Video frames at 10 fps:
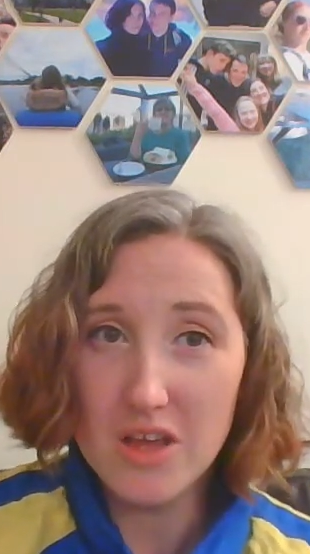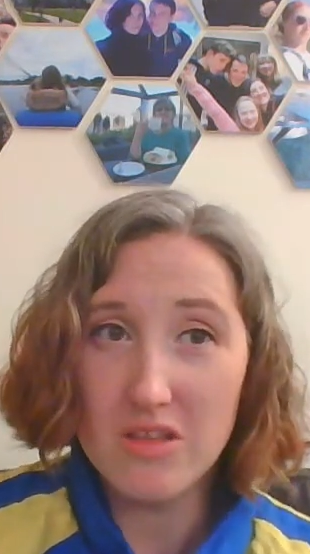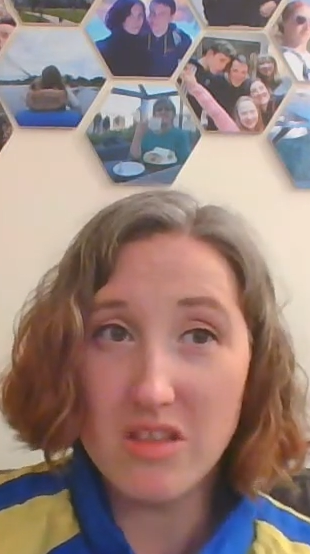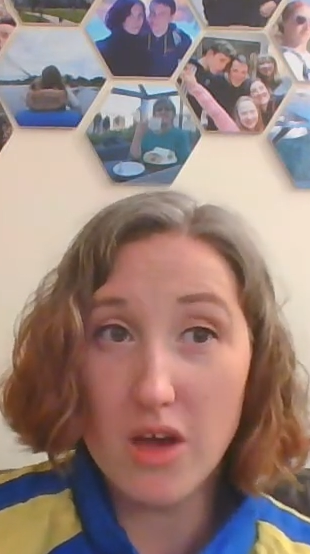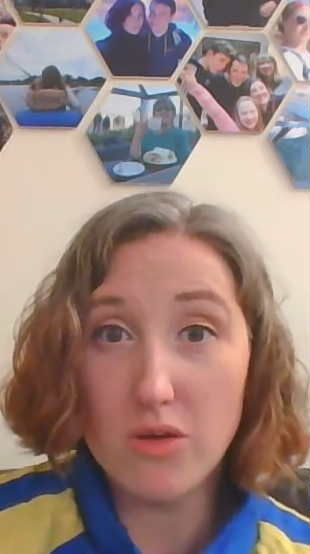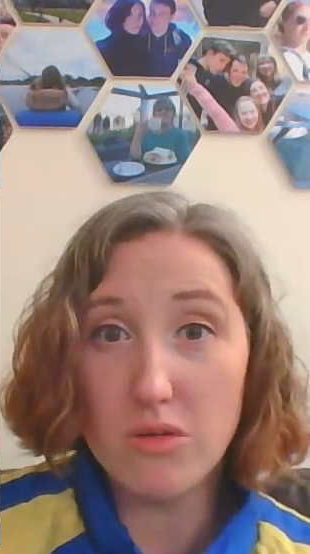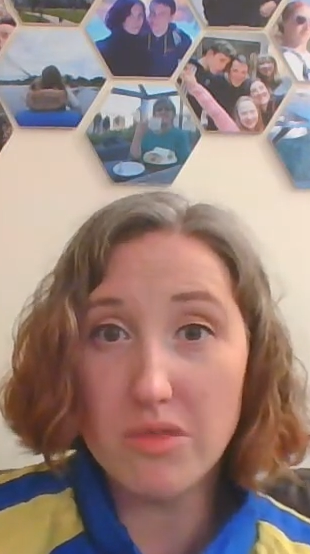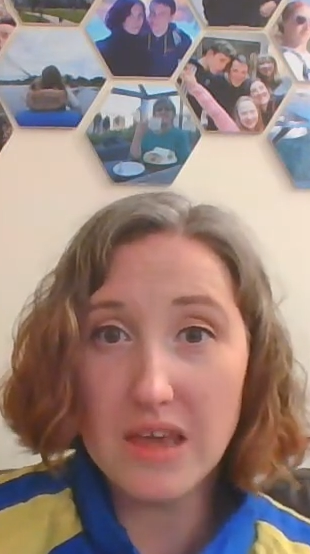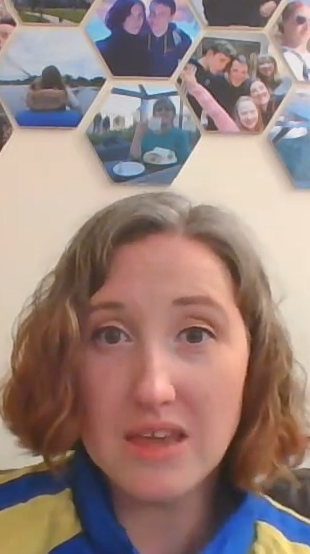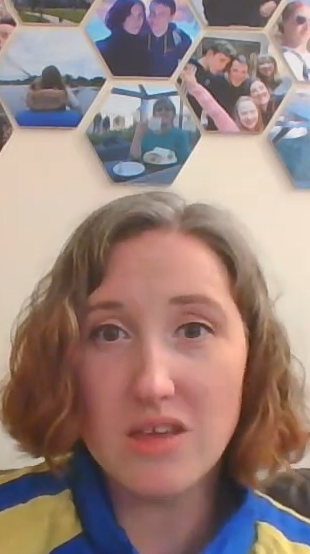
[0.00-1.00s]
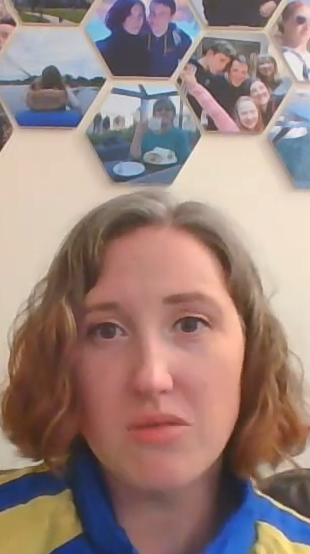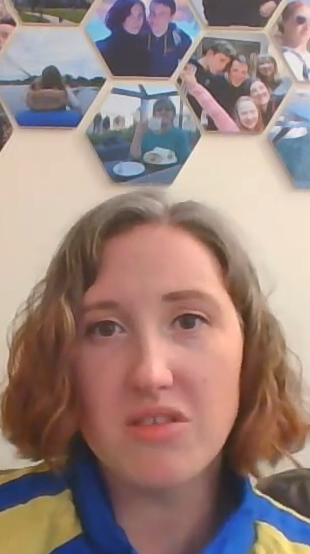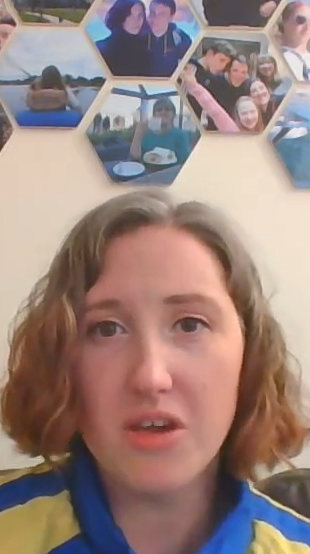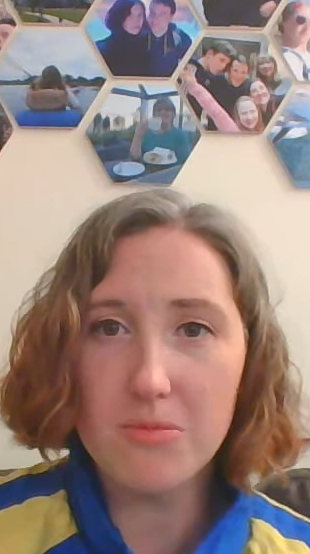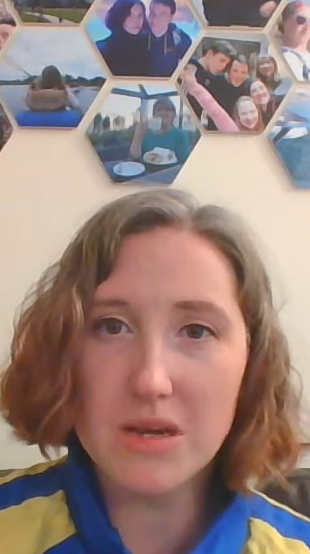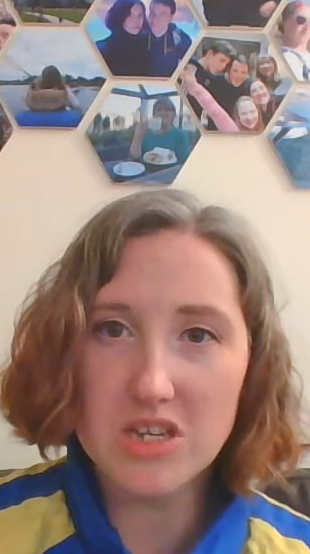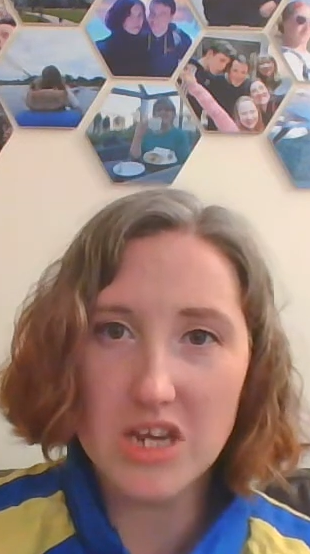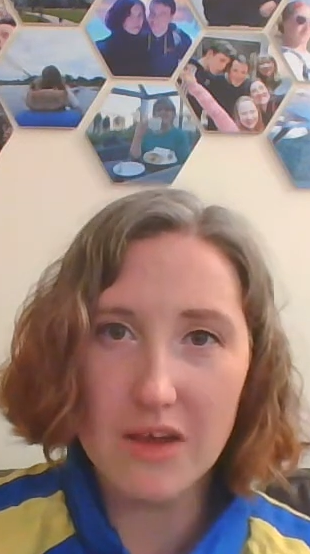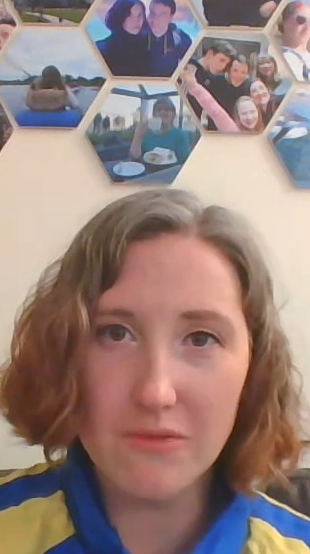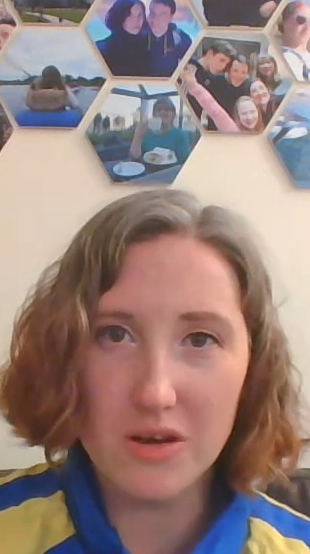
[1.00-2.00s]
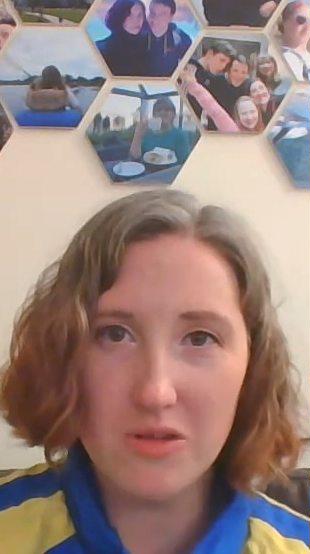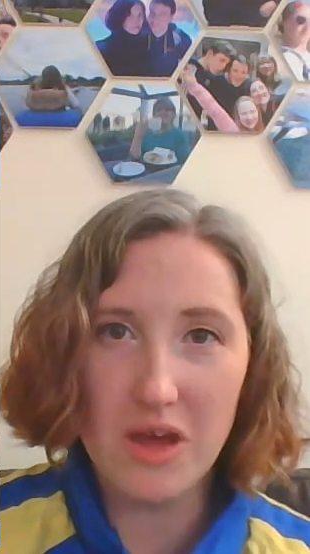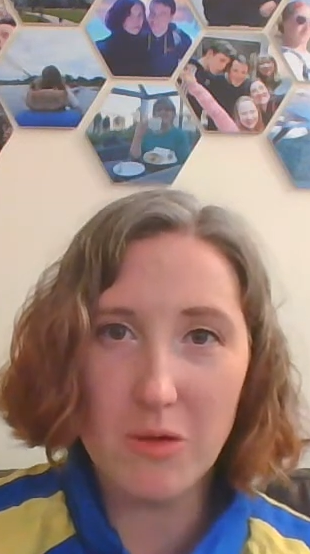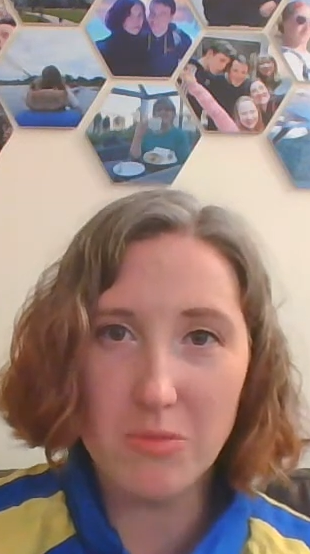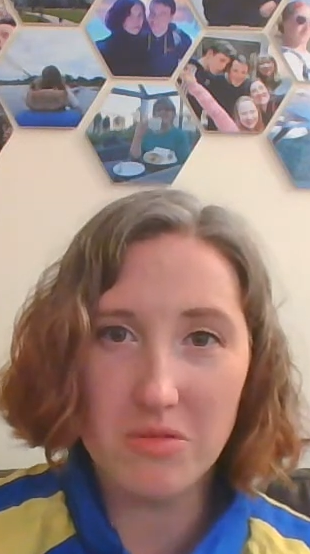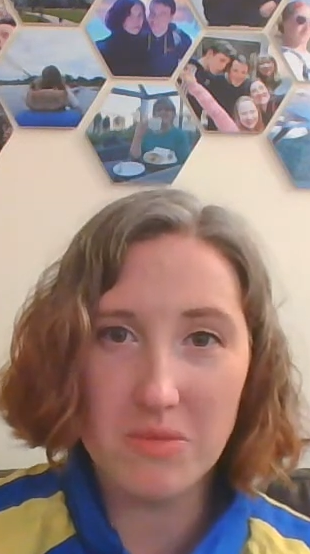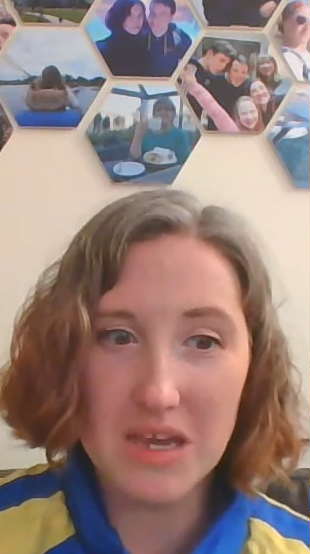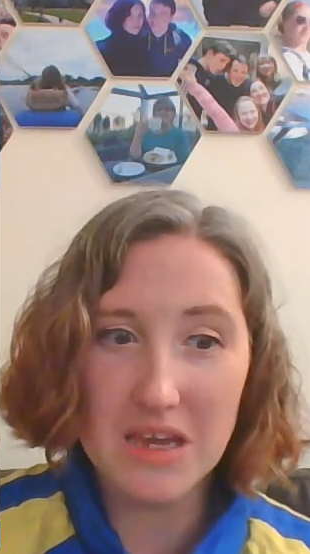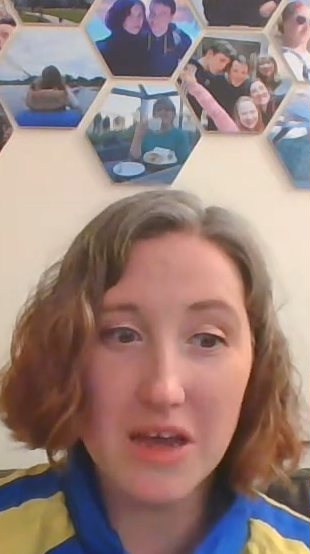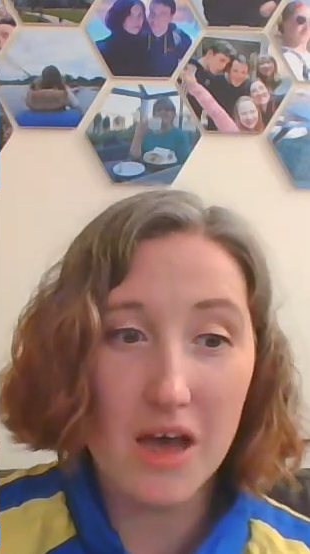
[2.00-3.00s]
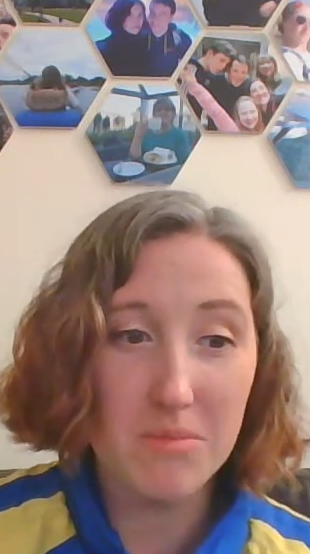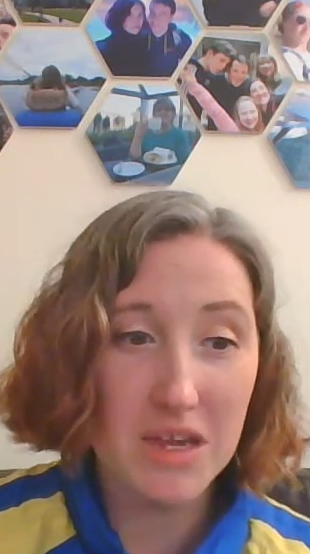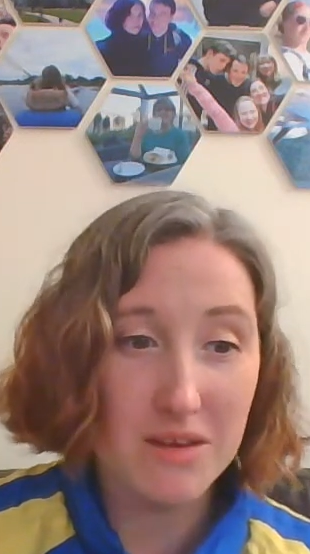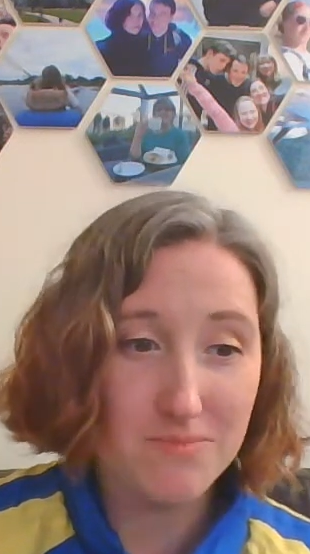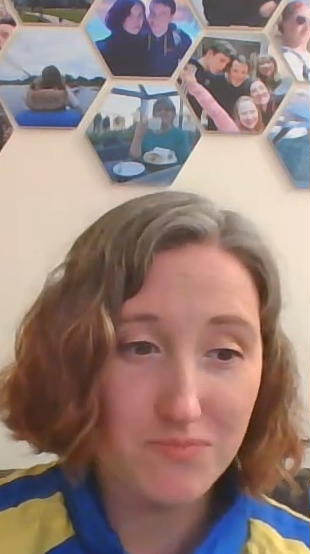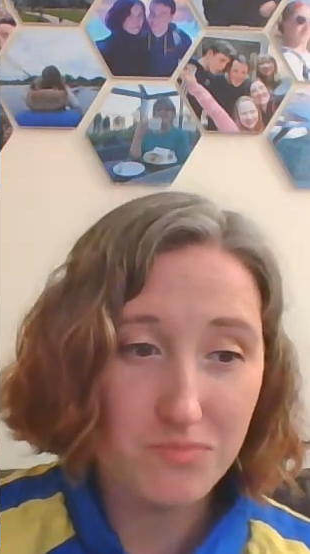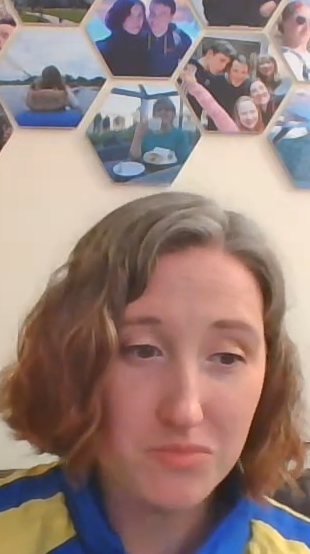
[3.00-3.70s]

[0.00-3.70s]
So thank you so much to everyone who helped me. I mean,